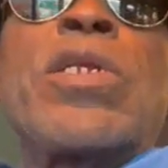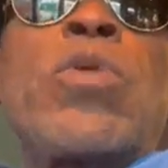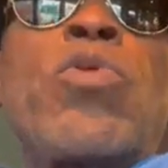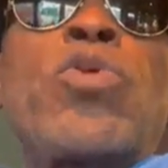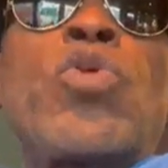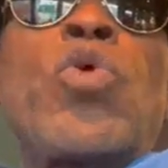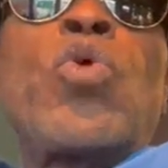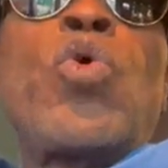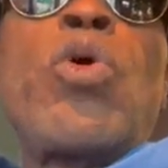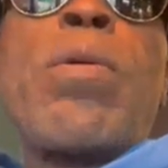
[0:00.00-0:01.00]
There were
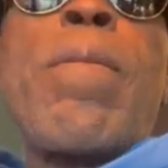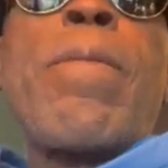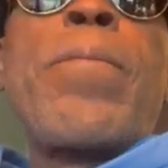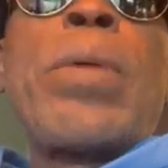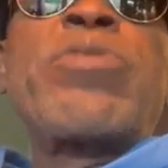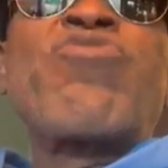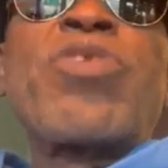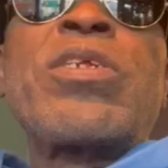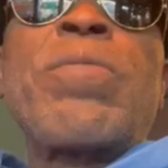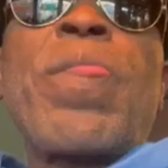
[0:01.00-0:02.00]
no Bobo
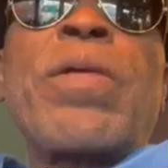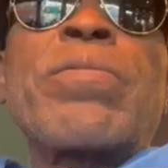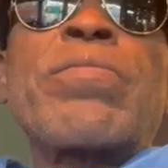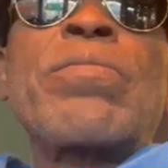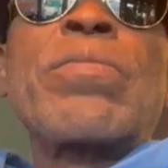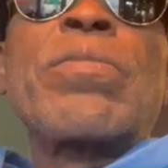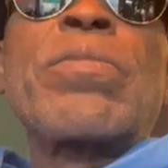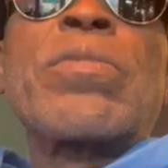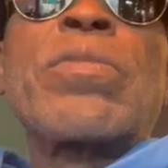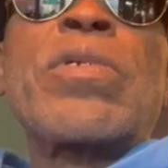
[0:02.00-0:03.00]
dread
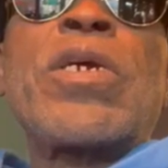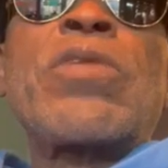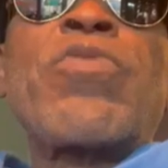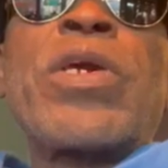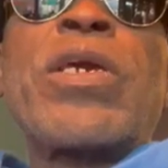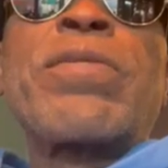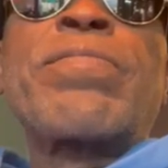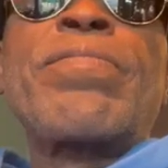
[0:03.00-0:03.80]
in reggae